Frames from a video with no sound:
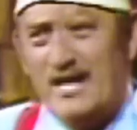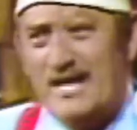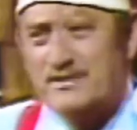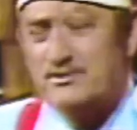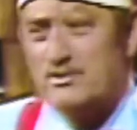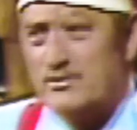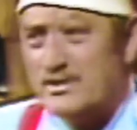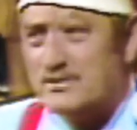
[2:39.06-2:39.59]

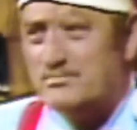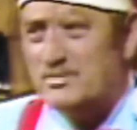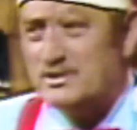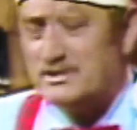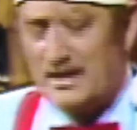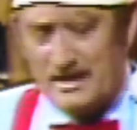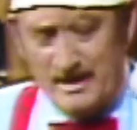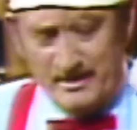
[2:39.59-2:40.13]
last
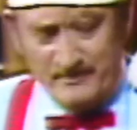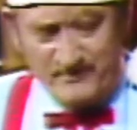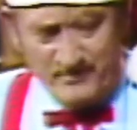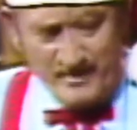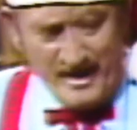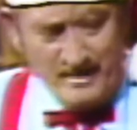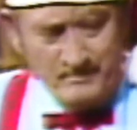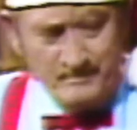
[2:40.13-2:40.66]
Christmas I got a
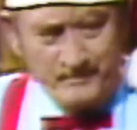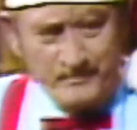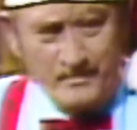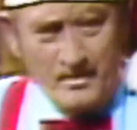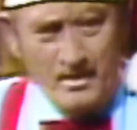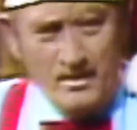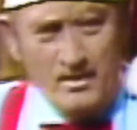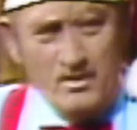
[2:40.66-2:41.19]
friend
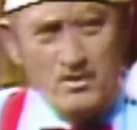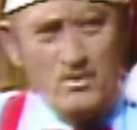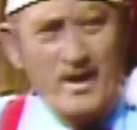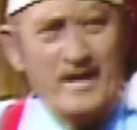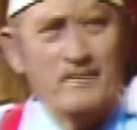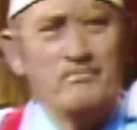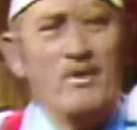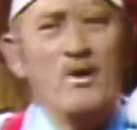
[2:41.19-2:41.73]
who
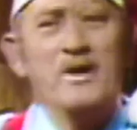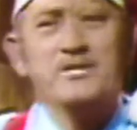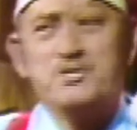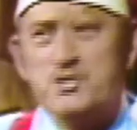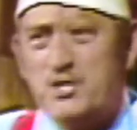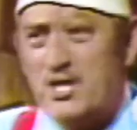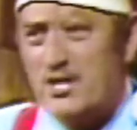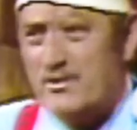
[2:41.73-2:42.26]
had a boy
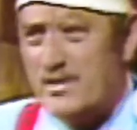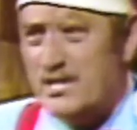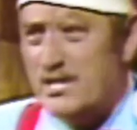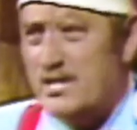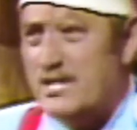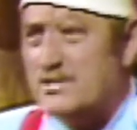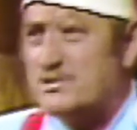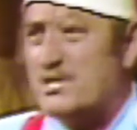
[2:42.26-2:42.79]
cheering
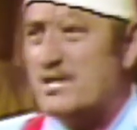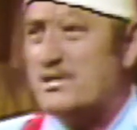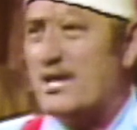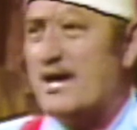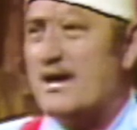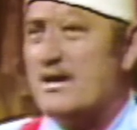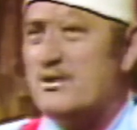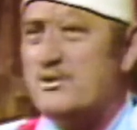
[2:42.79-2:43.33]
that he sent
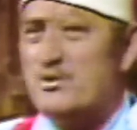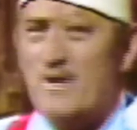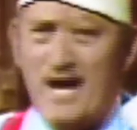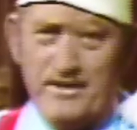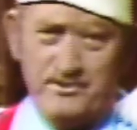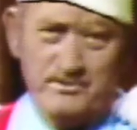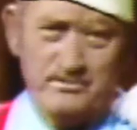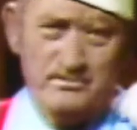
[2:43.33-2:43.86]
to
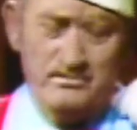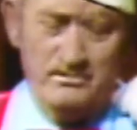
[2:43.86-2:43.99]
LUS.